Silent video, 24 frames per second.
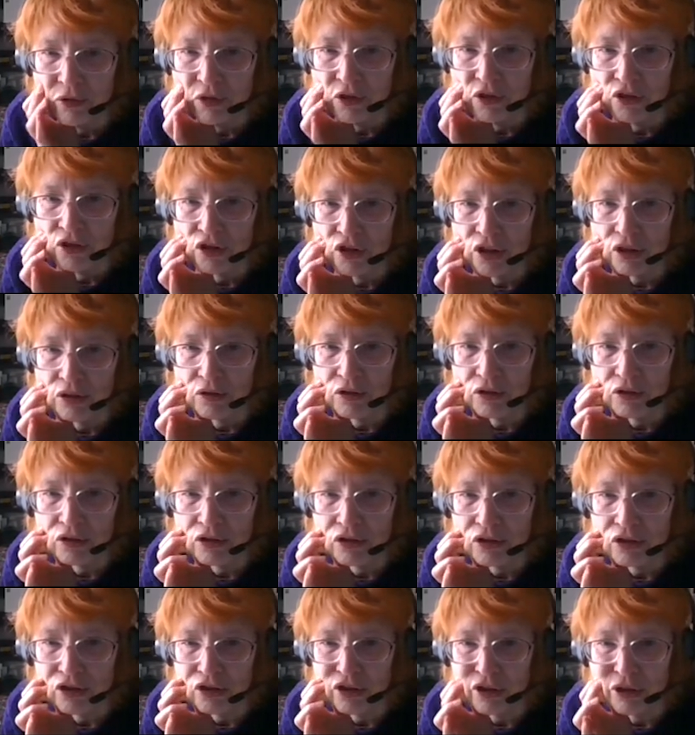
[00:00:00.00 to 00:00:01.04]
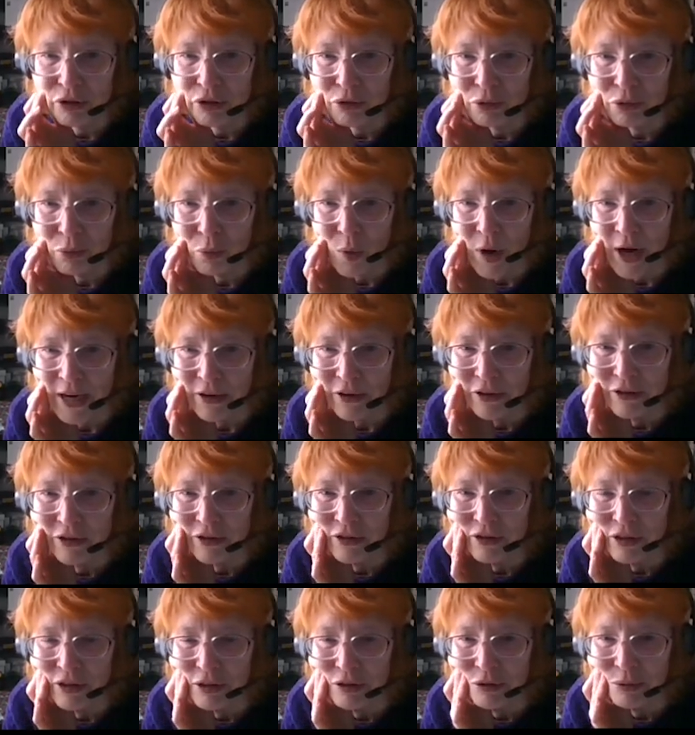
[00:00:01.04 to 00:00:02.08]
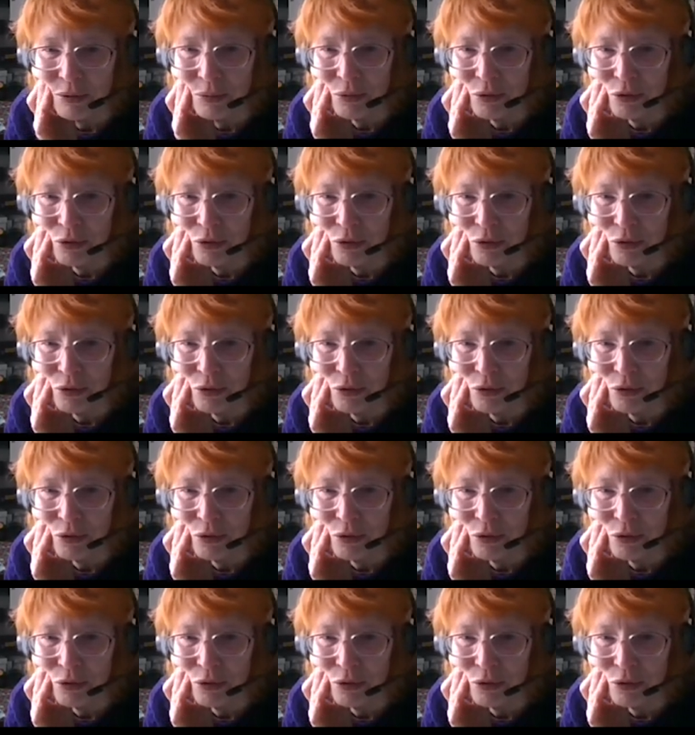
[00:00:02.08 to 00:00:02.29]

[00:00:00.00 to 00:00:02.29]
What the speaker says: for students to choose when to do the